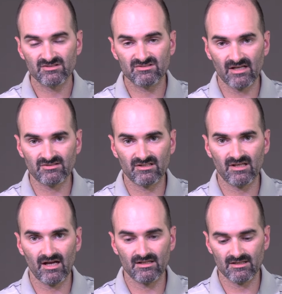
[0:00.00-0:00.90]
Stetson
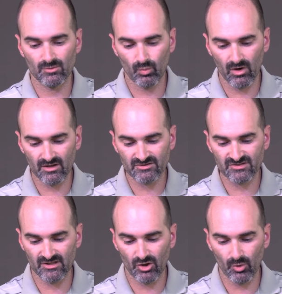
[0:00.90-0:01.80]
Kennedy was
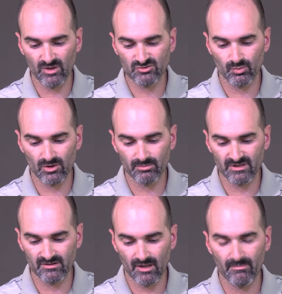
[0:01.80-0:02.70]
and always will
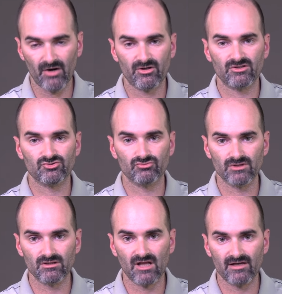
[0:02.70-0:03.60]
be America's
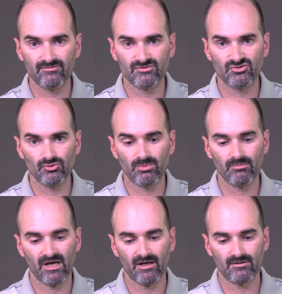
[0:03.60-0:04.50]
real life
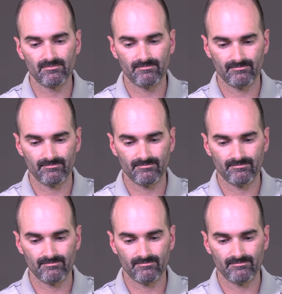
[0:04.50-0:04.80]
Superman.